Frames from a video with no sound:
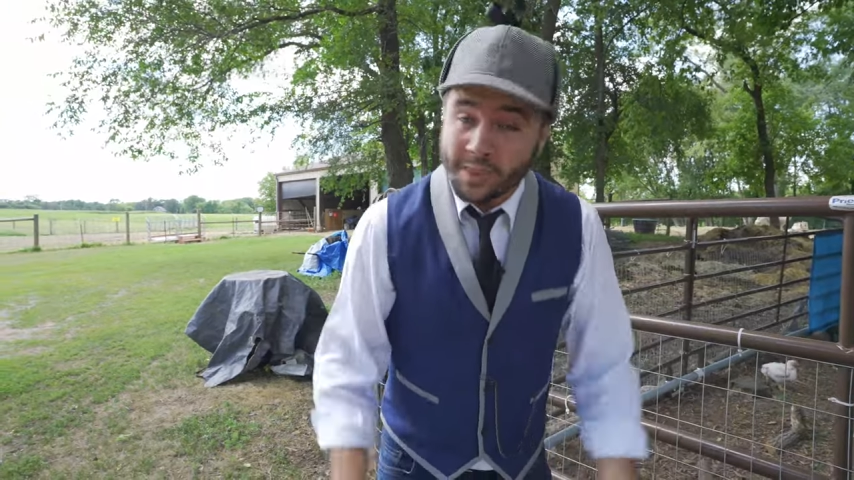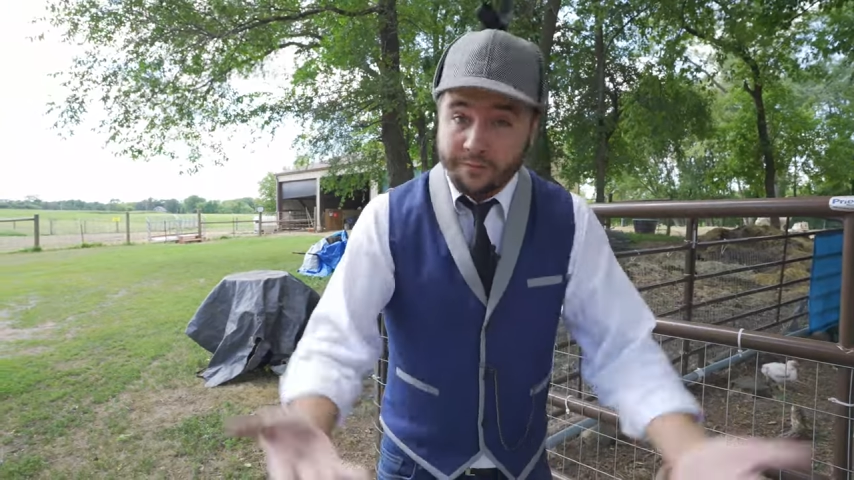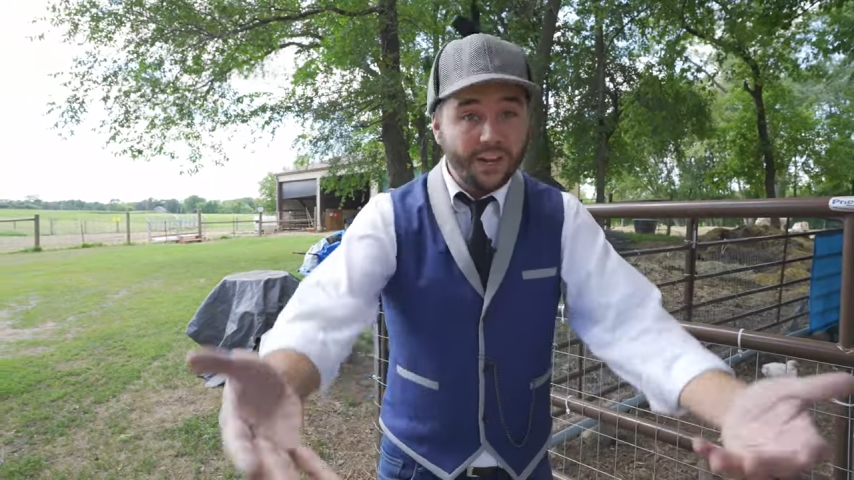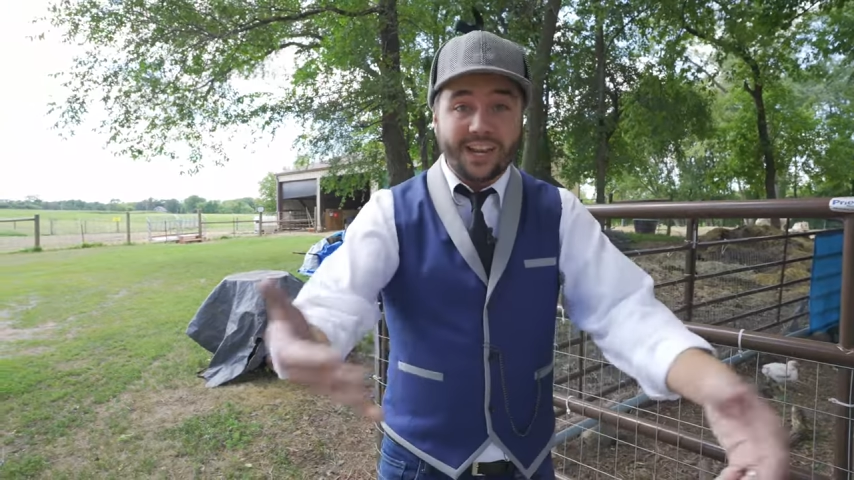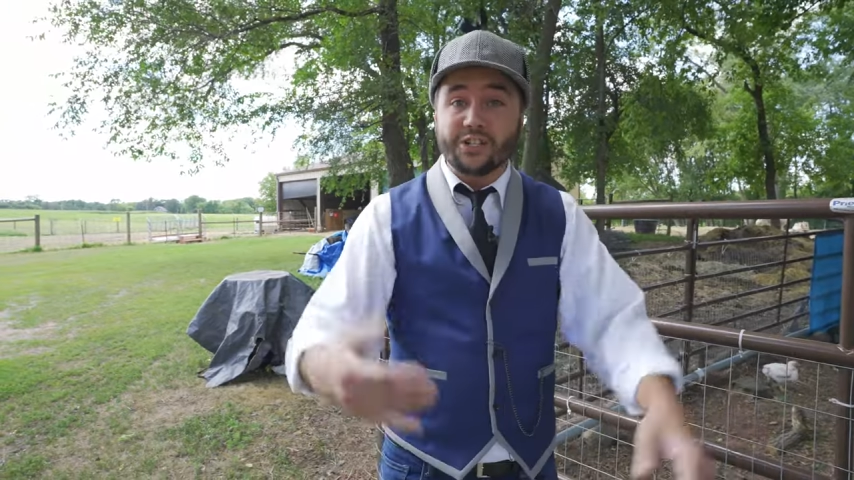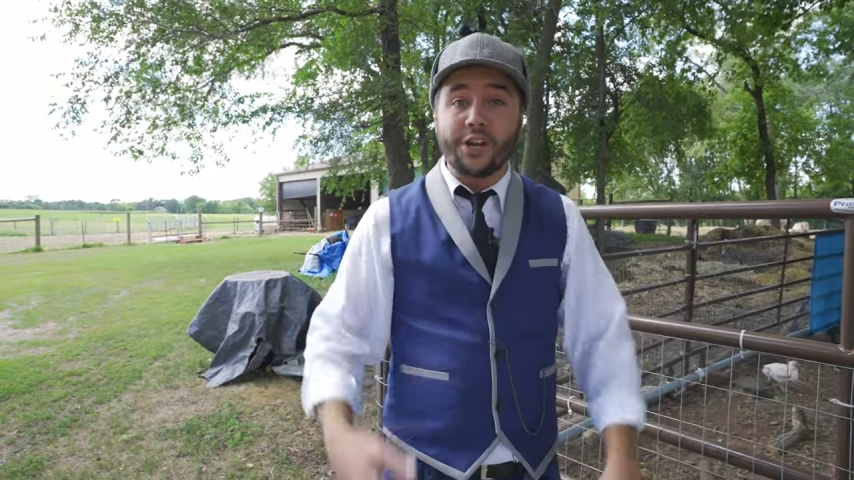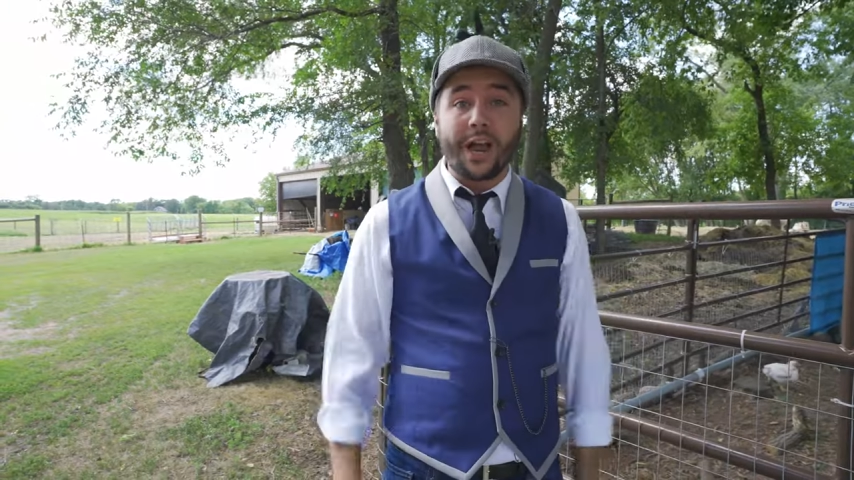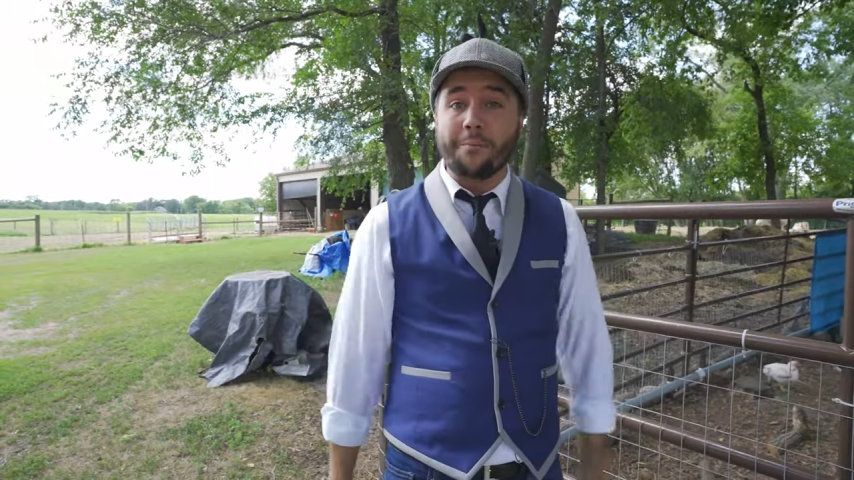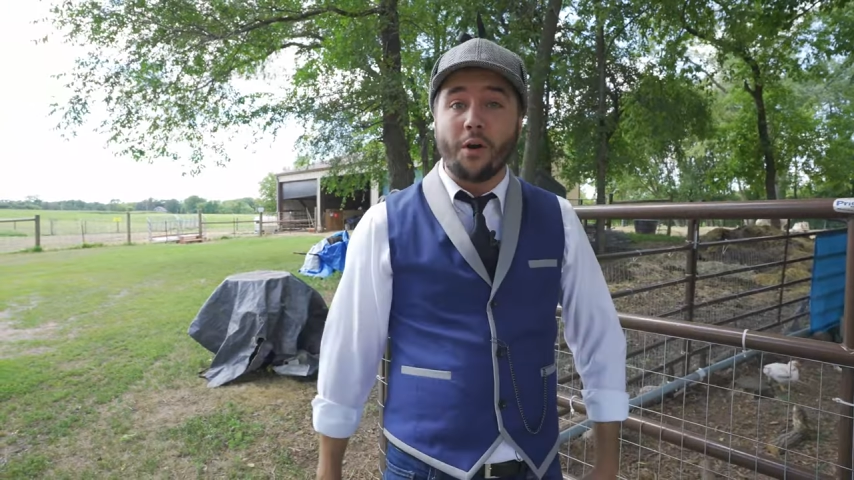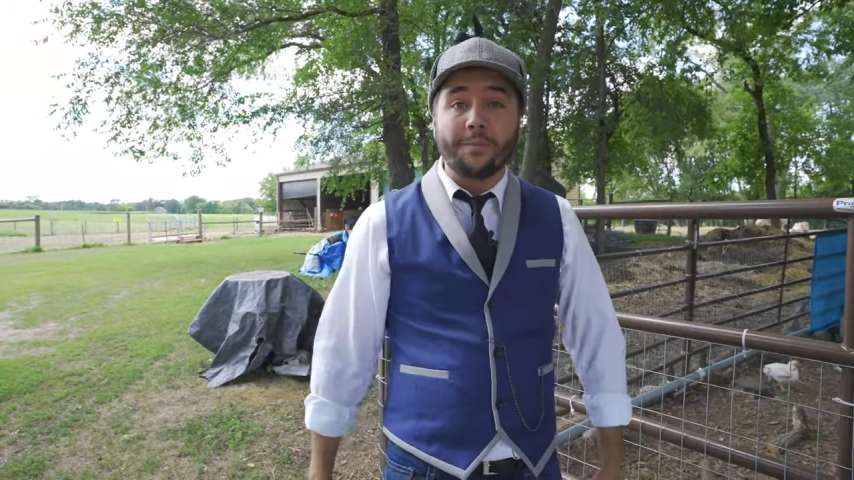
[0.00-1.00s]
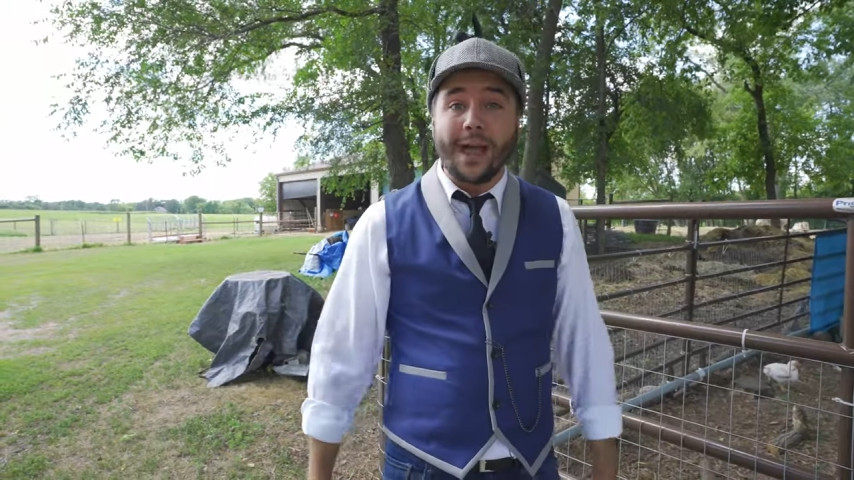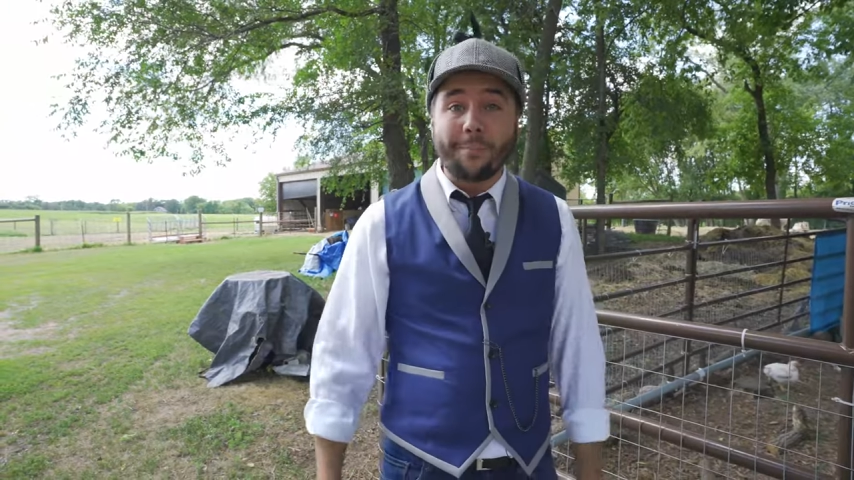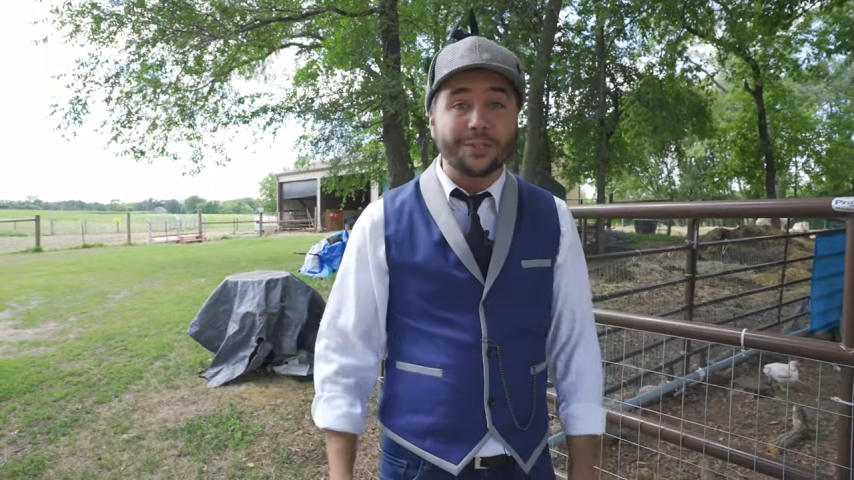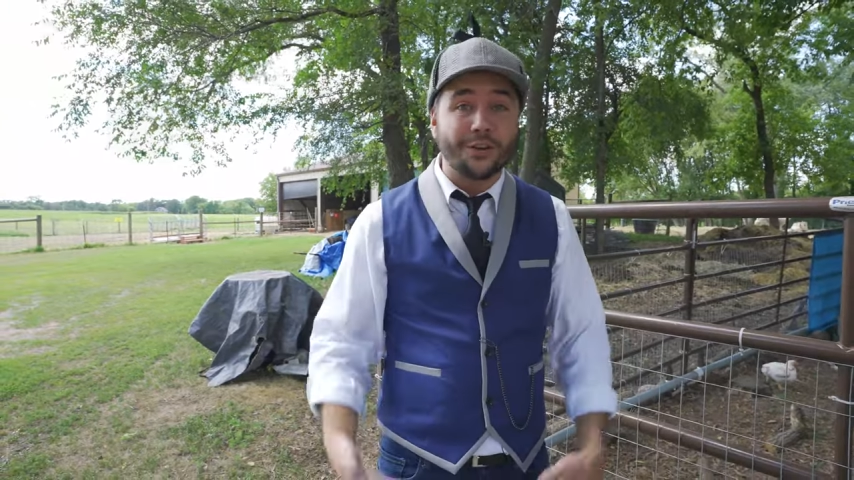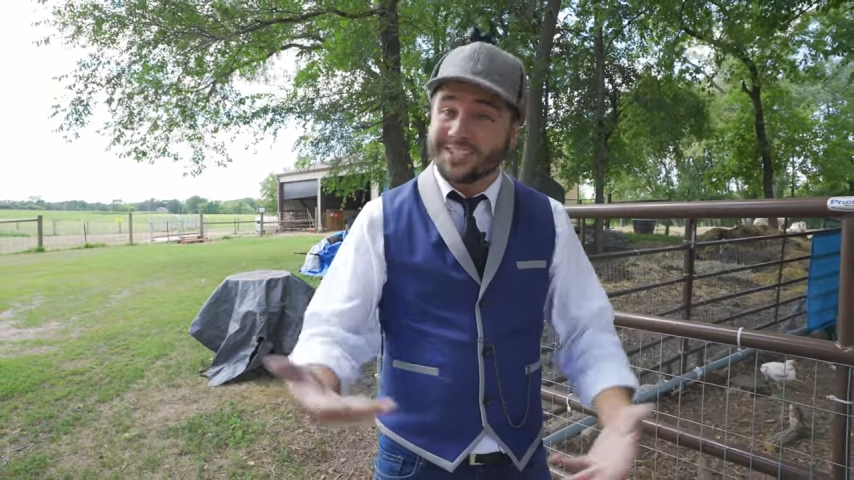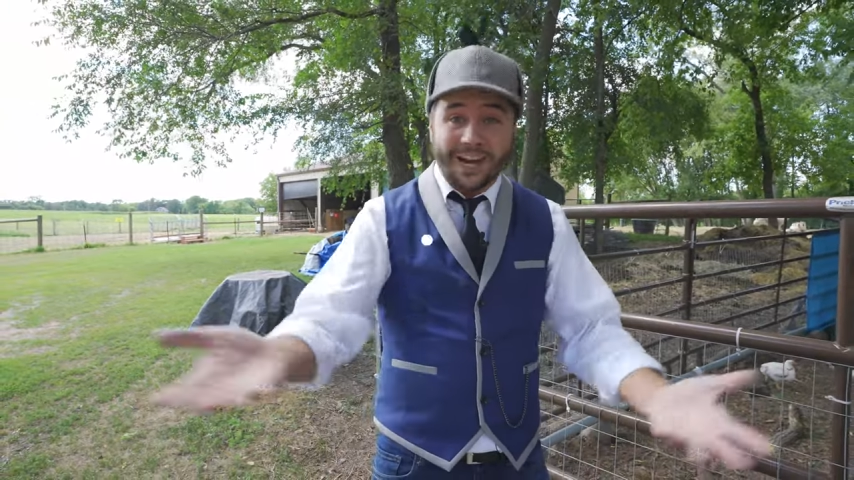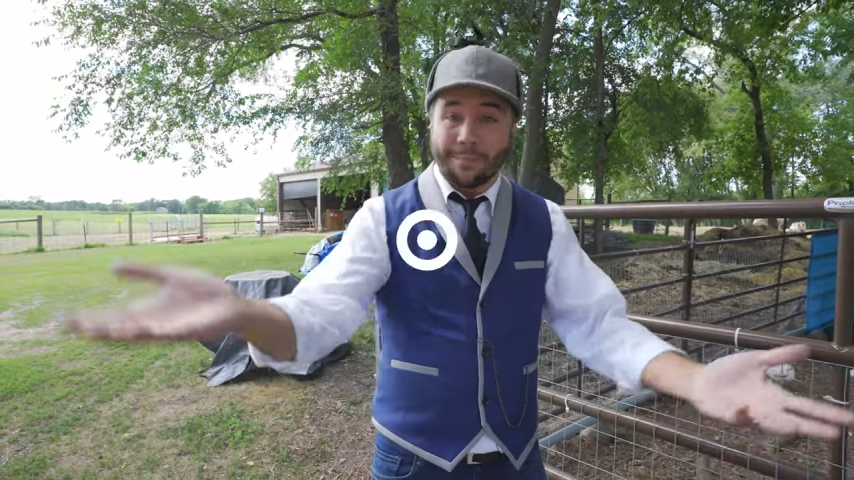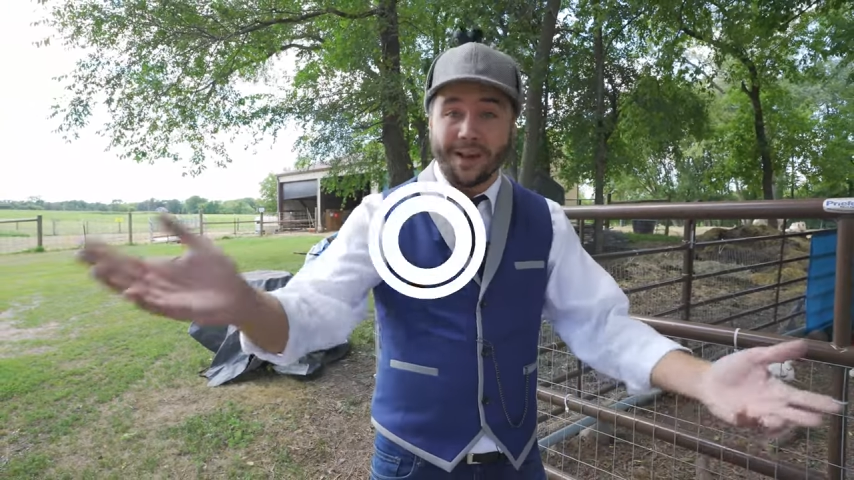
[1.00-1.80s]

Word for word: If you'd like to check out more of my episodes, type